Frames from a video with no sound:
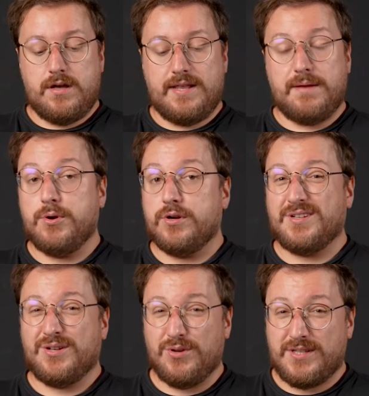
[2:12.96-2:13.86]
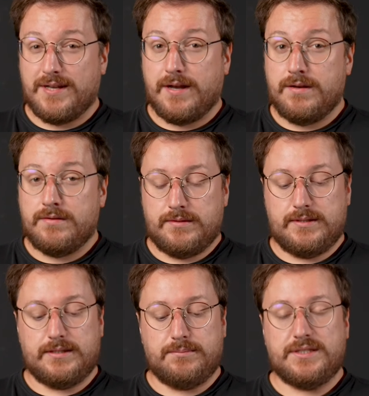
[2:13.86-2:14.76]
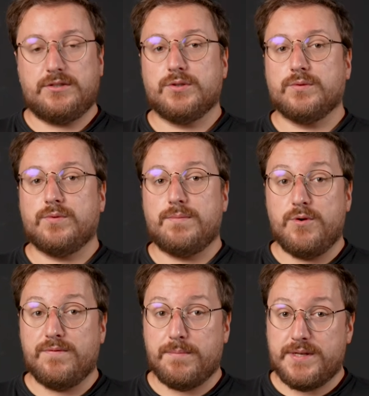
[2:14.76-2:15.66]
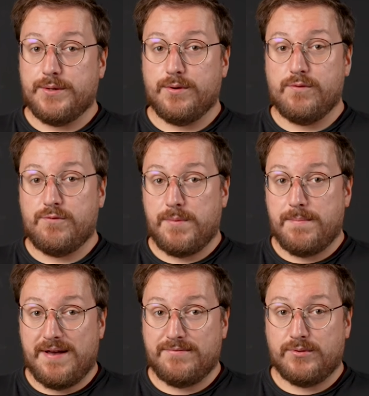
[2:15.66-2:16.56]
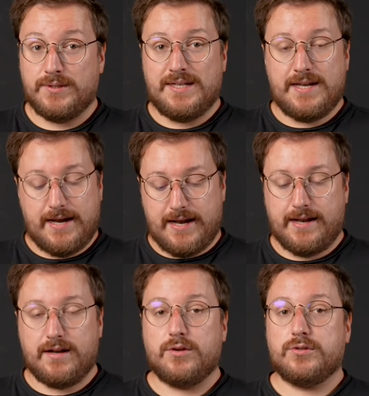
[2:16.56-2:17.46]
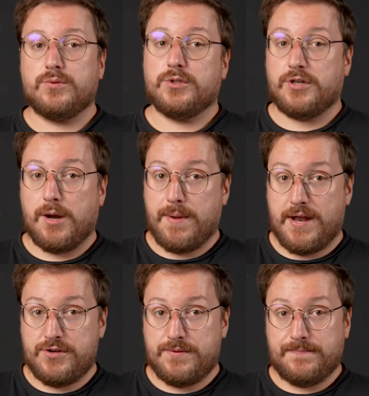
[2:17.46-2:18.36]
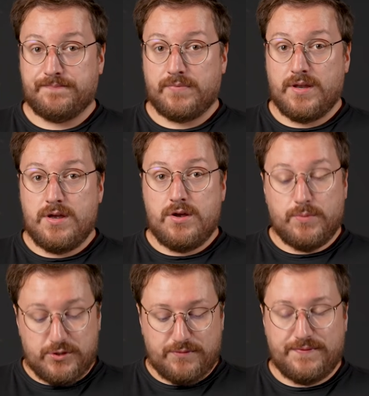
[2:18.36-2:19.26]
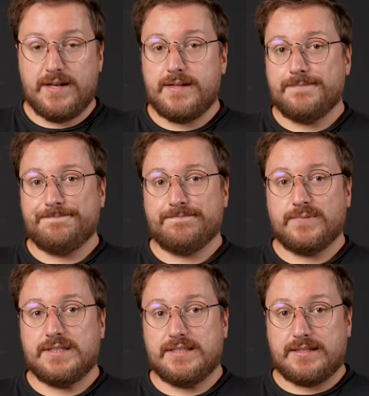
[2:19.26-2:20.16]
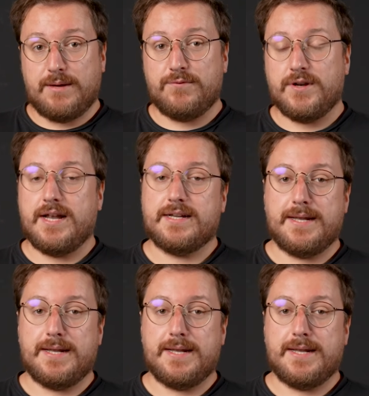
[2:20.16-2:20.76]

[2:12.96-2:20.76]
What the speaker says: That burr is a good sign. It means you're removing material from the bevel and getting close to a sharp edge. Once you feel it, it's time for the next